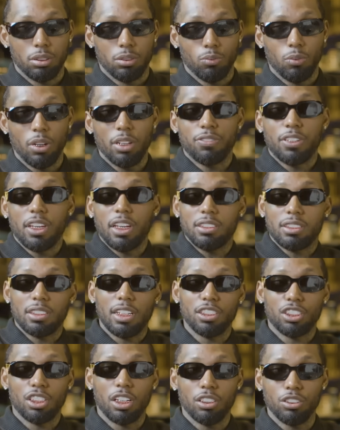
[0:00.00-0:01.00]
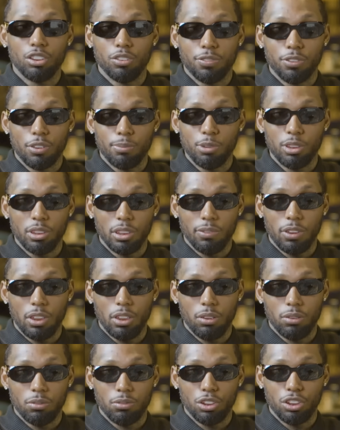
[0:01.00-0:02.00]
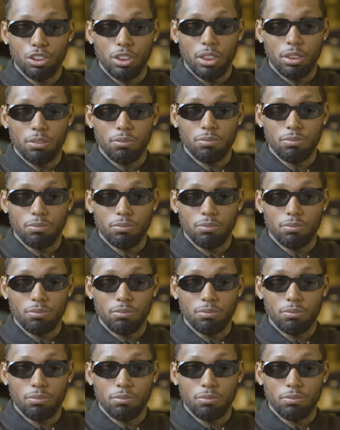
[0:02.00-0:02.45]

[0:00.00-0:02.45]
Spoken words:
What if KSI shouted you for a music video? Would you do it?